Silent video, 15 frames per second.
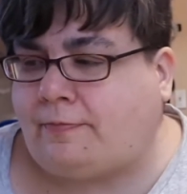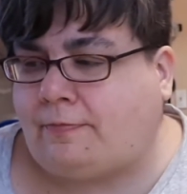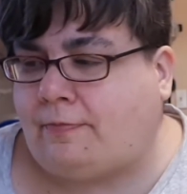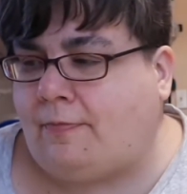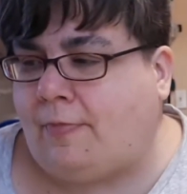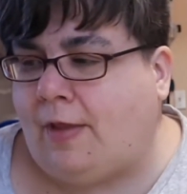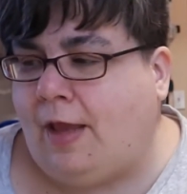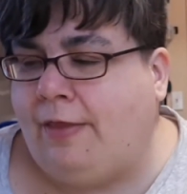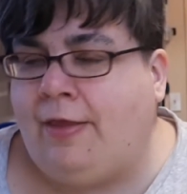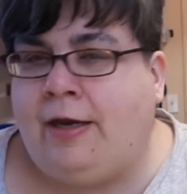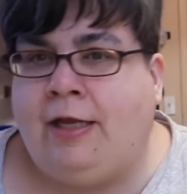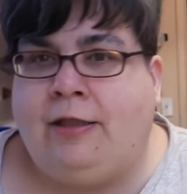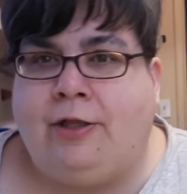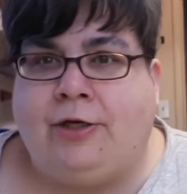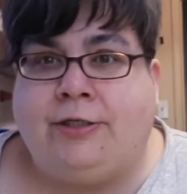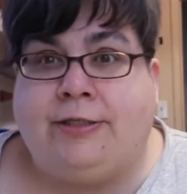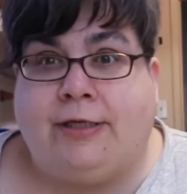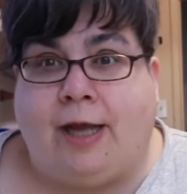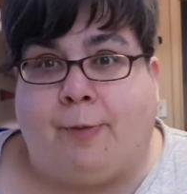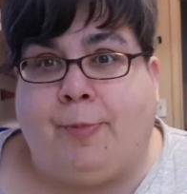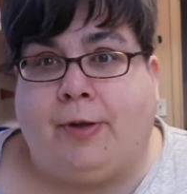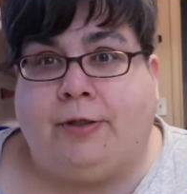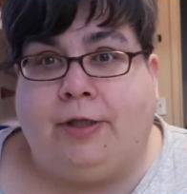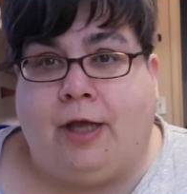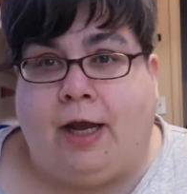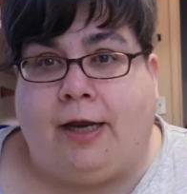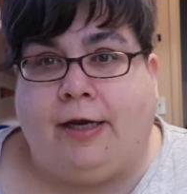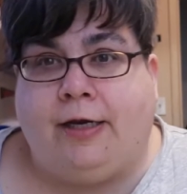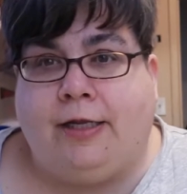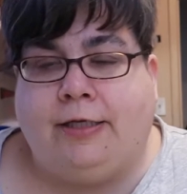And then he looks it up online,
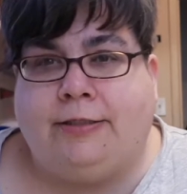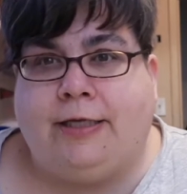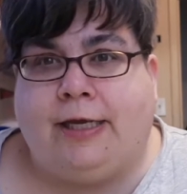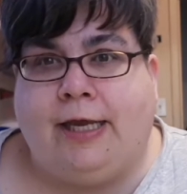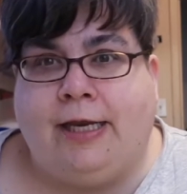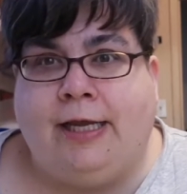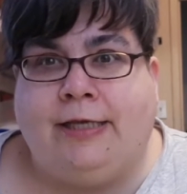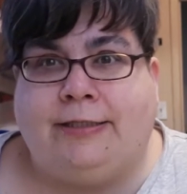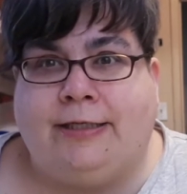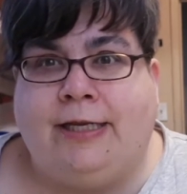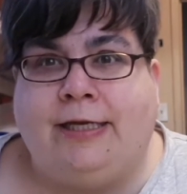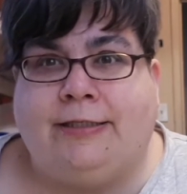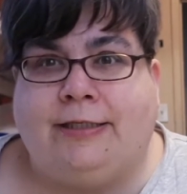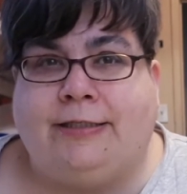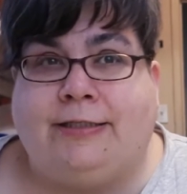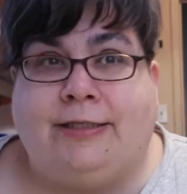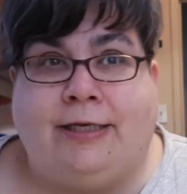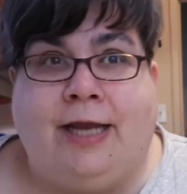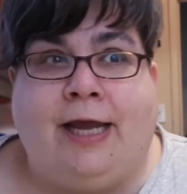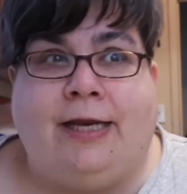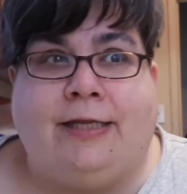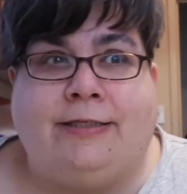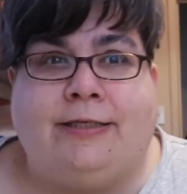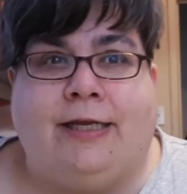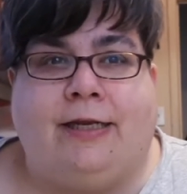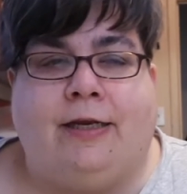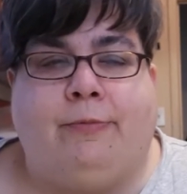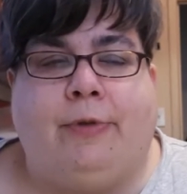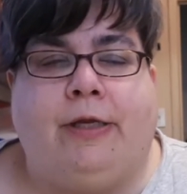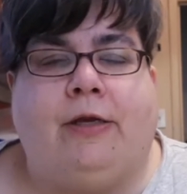and he's like, it is, it's tonight, isn't it? And I'm
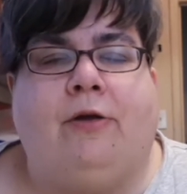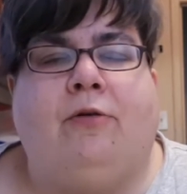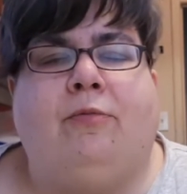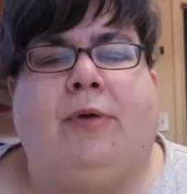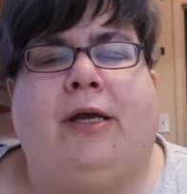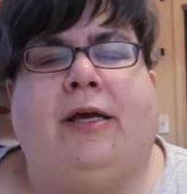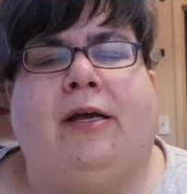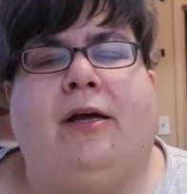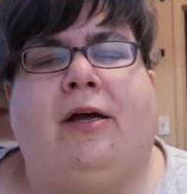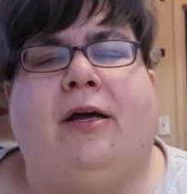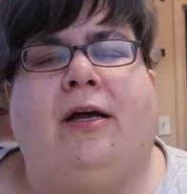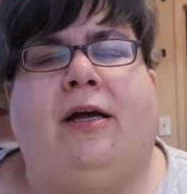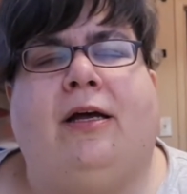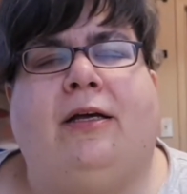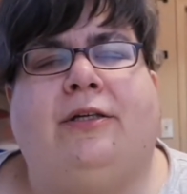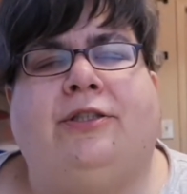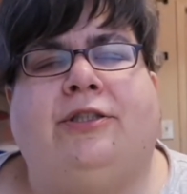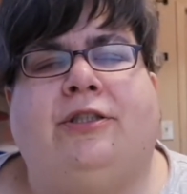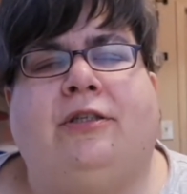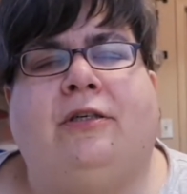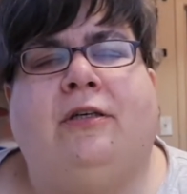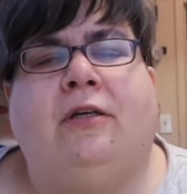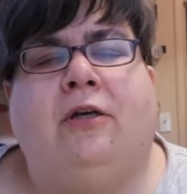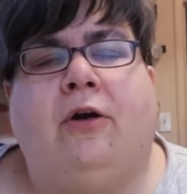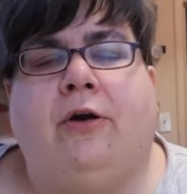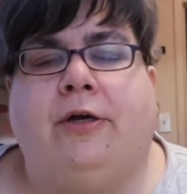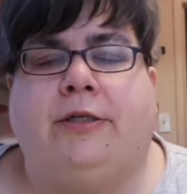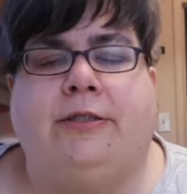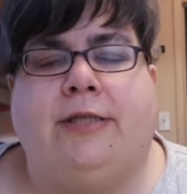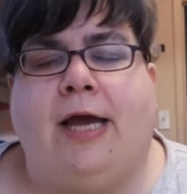like, oh my gosh. Or it's
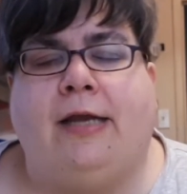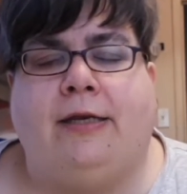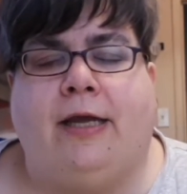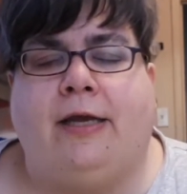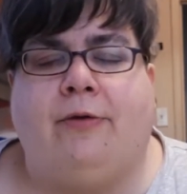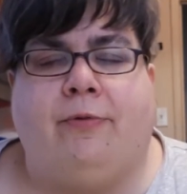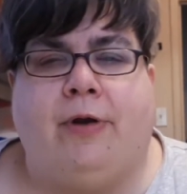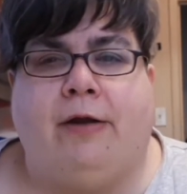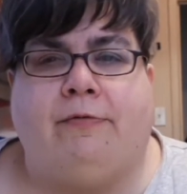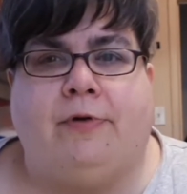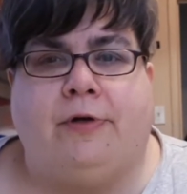that night, whatever.